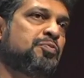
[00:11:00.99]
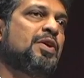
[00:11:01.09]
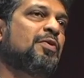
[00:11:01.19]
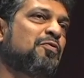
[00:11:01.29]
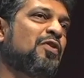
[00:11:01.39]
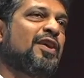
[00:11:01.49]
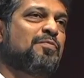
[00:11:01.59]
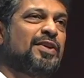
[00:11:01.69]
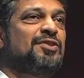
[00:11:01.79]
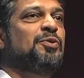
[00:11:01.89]
took me about
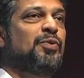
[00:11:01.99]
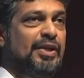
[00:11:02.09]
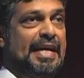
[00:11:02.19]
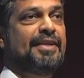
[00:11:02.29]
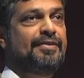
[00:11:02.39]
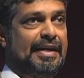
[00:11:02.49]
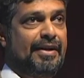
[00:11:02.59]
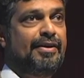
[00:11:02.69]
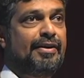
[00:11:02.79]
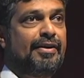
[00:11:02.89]
5 months to realize
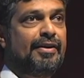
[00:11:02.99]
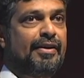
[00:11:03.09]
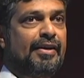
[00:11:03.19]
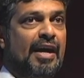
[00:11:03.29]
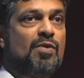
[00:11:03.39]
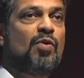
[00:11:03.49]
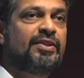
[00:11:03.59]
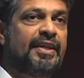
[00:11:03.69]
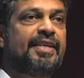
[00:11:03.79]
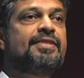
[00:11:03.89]
that. And
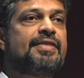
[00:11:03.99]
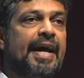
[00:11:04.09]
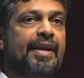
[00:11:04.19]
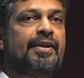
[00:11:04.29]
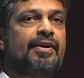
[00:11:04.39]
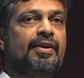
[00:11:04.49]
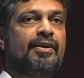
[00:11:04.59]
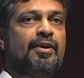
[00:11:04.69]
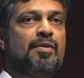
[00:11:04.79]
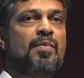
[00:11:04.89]
once I did that,
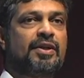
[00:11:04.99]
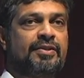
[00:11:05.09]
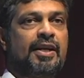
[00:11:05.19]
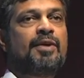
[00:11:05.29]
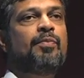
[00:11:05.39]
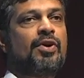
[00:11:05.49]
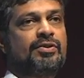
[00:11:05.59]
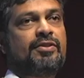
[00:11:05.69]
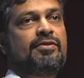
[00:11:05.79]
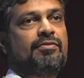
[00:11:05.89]
my selling
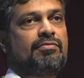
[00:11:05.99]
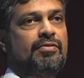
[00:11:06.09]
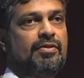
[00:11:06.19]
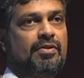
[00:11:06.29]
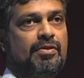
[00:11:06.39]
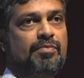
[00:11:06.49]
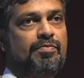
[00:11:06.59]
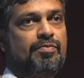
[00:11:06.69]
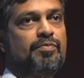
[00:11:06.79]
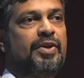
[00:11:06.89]
process
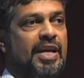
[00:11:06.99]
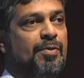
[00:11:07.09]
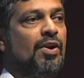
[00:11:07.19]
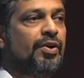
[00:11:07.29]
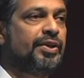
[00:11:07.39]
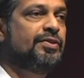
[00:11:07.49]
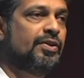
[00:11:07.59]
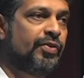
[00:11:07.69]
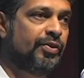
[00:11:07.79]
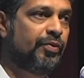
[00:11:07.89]
became a lot easier
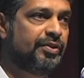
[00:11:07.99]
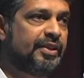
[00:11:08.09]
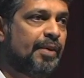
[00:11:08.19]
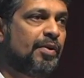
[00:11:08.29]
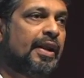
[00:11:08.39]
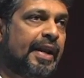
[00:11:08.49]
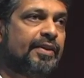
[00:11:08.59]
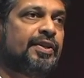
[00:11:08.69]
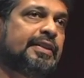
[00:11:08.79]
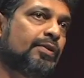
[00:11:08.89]
trying to raise capital, and I
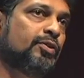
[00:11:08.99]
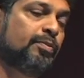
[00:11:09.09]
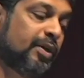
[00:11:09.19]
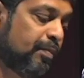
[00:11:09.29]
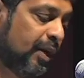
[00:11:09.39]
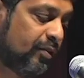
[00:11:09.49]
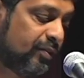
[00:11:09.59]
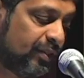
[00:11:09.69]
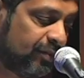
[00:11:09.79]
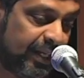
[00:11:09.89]
think that was a big part of
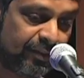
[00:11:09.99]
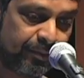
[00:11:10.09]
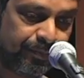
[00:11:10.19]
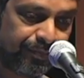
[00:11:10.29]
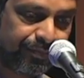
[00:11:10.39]
the success.